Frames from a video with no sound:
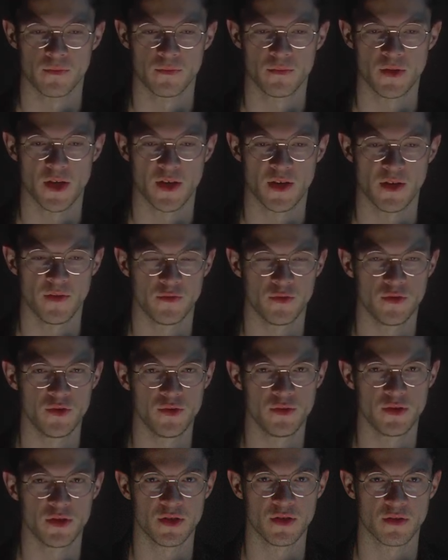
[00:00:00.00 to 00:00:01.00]
have a
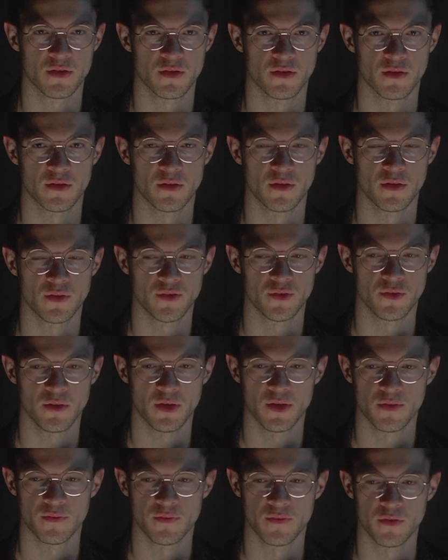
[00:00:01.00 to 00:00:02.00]
duty to
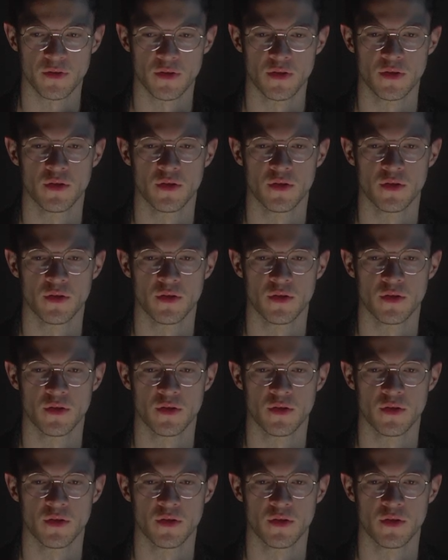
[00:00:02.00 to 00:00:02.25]
live,